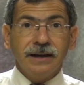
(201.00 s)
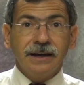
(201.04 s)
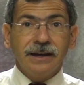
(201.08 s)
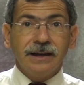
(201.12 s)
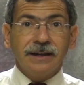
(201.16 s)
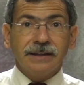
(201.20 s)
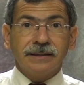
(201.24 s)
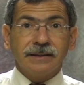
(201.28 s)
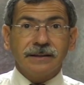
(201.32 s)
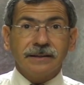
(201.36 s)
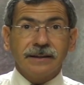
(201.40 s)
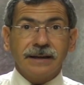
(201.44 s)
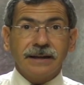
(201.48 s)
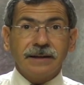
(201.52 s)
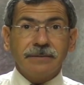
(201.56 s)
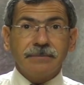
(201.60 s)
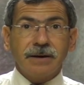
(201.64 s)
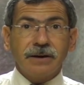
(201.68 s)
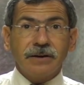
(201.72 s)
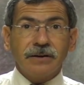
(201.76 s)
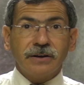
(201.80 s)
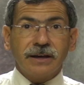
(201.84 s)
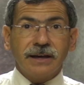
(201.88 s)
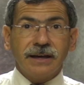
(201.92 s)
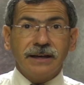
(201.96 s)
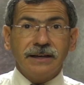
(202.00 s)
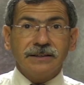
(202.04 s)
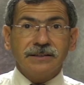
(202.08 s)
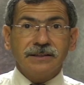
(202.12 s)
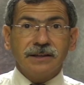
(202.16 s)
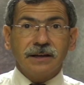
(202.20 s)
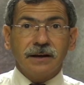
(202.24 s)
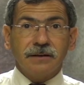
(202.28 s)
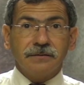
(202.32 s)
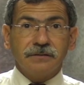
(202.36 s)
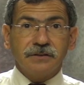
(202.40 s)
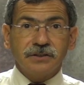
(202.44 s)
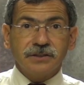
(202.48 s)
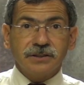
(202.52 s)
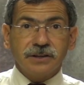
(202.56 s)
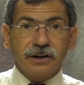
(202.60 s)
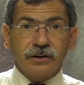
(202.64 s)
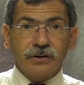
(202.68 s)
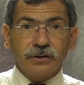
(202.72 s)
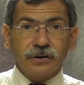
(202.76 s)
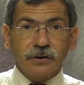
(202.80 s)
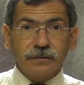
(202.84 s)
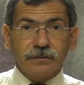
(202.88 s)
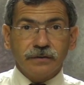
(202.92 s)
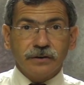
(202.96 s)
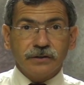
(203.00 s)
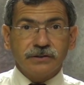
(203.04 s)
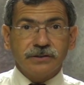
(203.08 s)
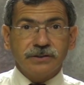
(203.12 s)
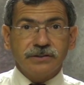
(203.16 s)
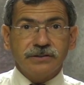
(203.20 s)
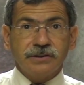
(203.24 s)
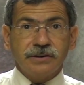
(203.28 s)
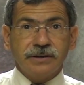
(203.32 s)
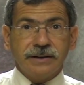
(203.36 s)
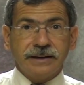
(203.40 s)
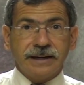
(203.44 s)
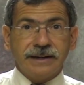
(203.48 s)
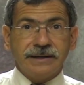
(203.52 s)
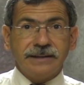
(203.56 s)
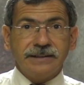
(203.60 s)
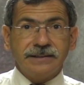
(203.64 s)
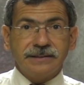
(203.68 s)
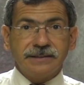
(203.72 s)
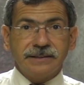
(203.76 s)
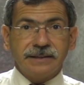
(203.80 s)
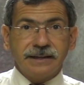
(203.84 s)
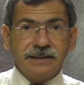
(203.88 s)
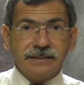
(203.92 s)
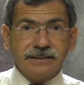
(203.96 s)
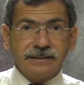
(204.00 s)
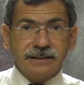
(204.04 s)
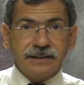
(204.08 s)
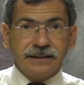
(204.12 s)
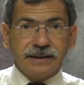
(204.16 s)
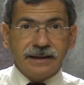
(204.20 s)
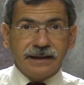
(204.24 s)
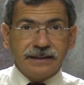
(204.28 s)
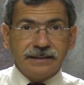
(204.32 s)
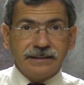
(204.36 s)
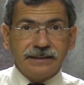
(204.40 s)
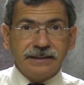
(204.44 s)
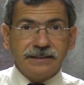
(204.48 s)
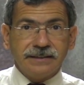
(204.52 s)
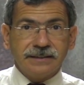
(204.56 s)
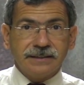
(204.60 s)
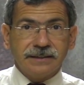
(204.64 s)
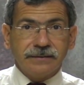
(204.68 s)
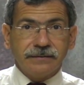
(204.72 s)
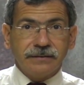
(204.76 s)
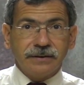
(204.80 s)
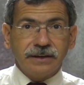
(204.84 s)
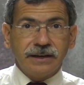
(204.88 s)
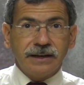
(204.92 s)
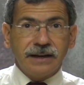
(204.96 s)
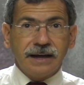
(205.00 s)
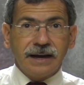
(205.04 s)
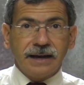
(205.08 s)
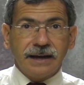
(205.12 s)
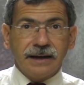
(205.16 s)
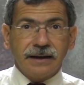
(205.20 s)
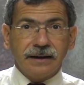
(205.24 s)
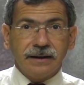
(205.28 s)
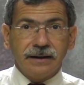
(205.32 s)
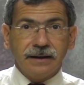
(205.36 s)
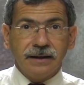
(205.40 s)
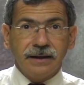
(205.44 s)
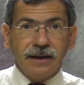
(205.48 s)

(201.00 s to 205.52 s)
in the landmark case of Starker versus United States in 1979.